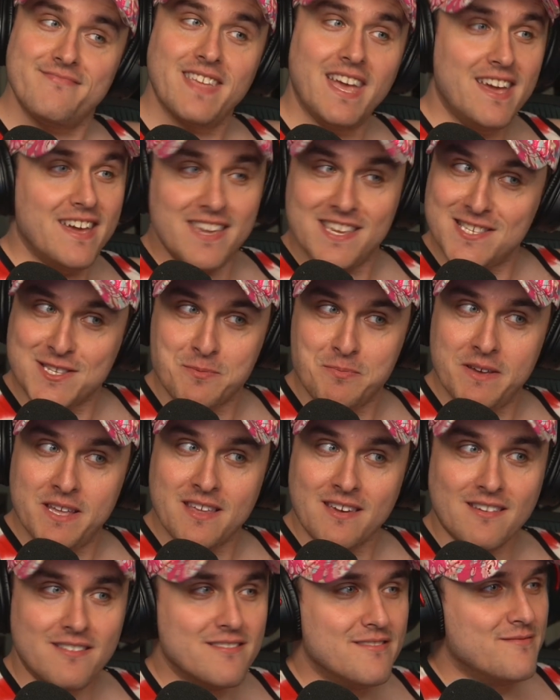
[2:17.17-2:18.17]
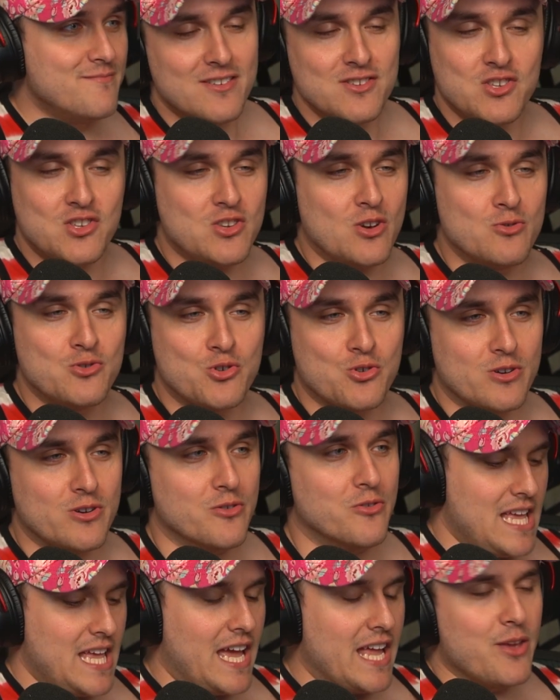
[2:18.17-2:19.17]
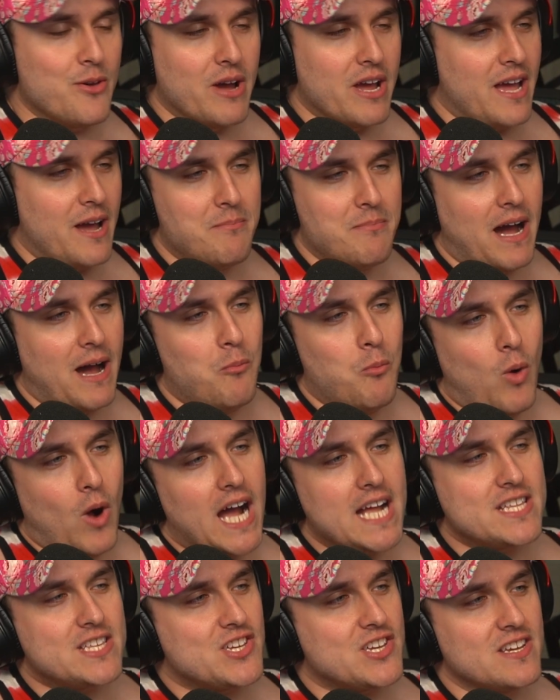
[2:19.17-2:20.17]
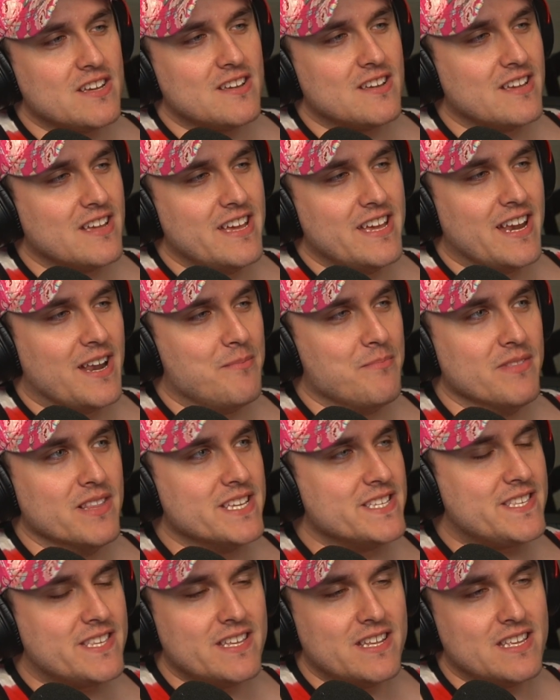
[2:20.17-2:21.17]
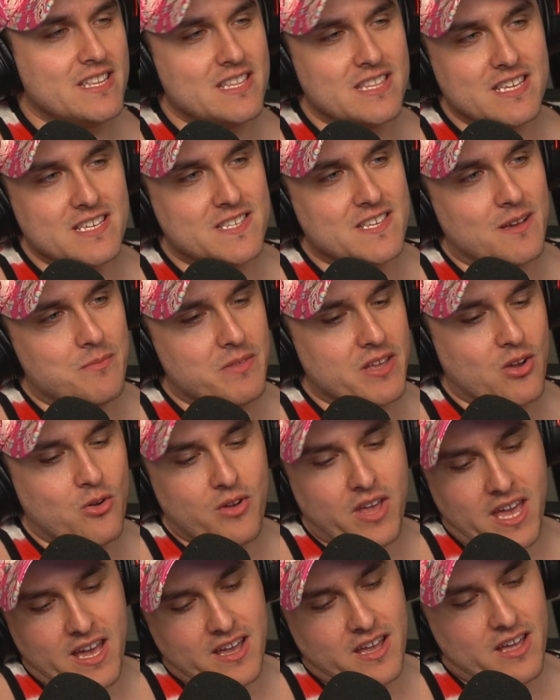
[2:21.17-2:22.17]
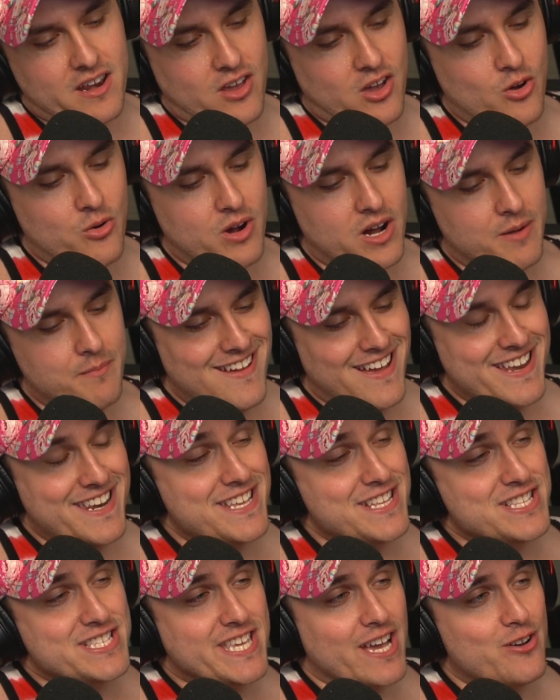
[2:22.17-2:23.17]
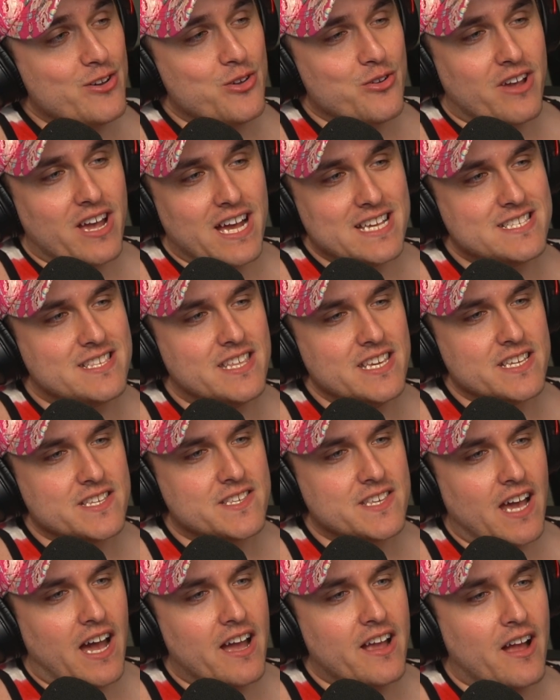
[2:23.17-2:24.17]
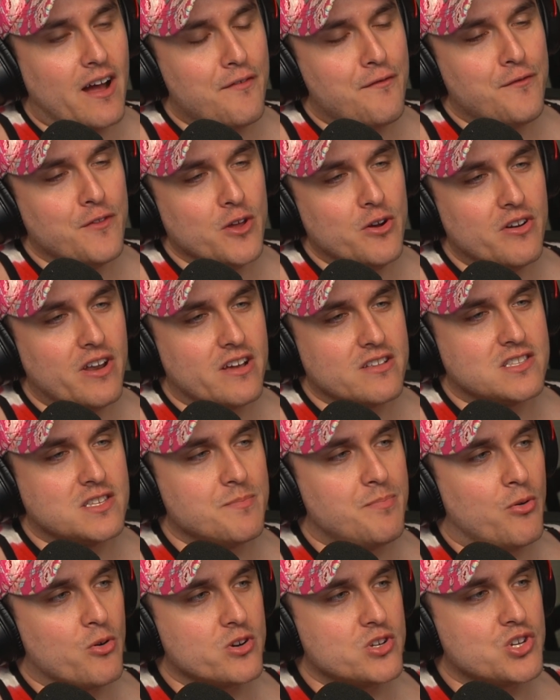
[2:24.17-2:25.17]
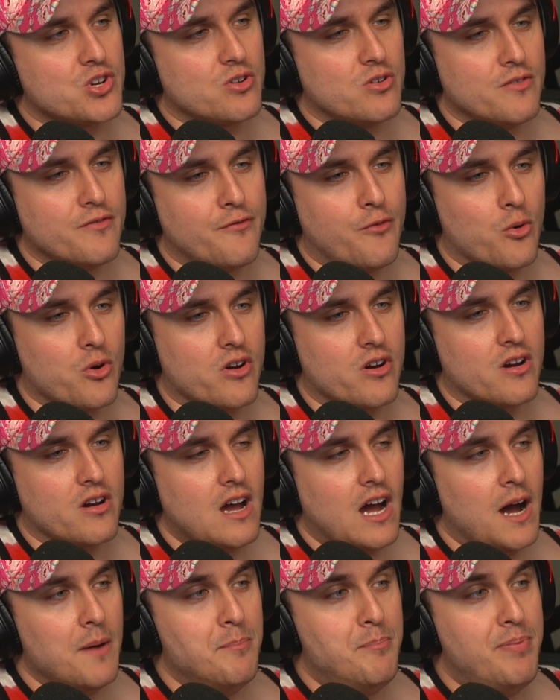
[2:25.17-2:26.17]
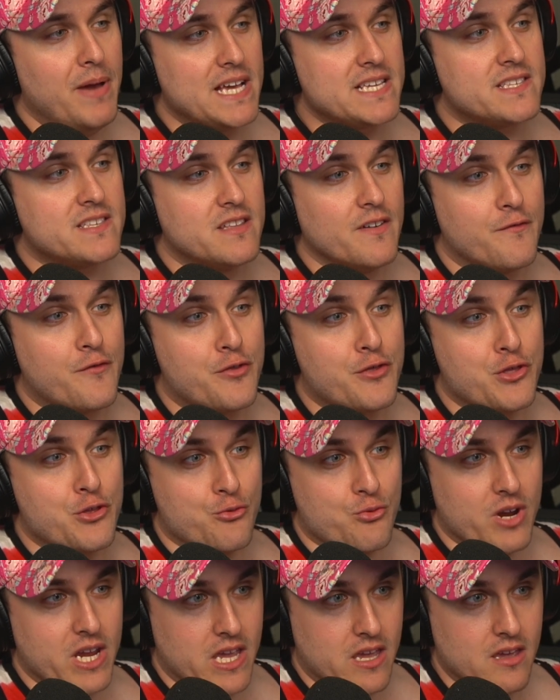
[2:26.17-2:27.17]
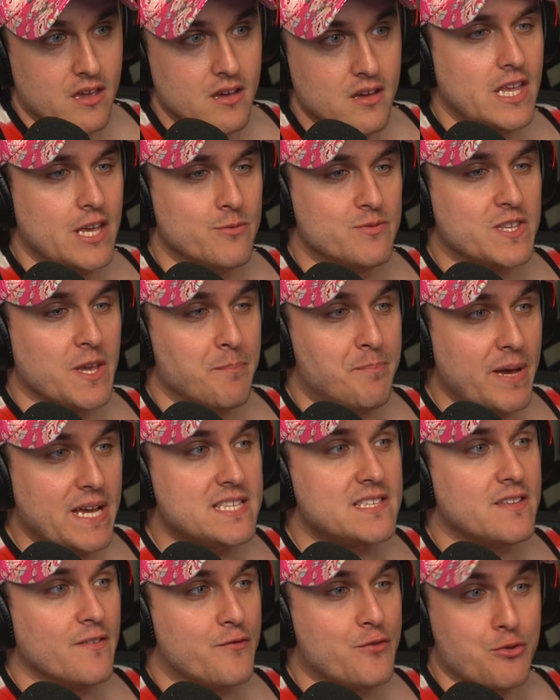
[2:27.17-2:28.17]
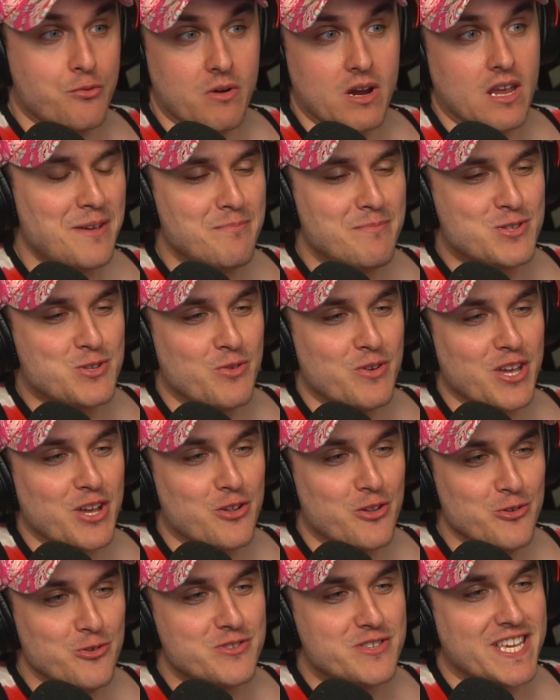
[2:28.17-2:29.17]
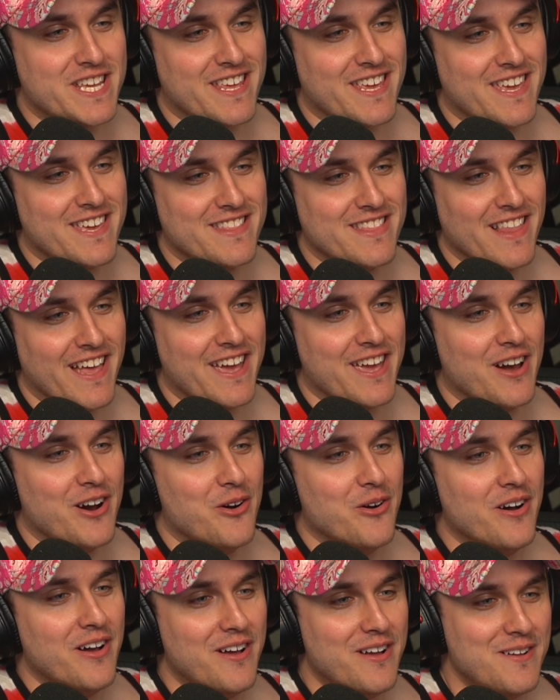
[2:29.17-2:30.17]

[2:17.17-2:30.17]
he's spitting. So true. Anyway, I'm watching and I'm listening to this. I'm like, okay, I gotta go up. I didn't tell you guys this. I got flown out to Portugal for a best of 3. It was a best of 3 between Gluttony and Leo.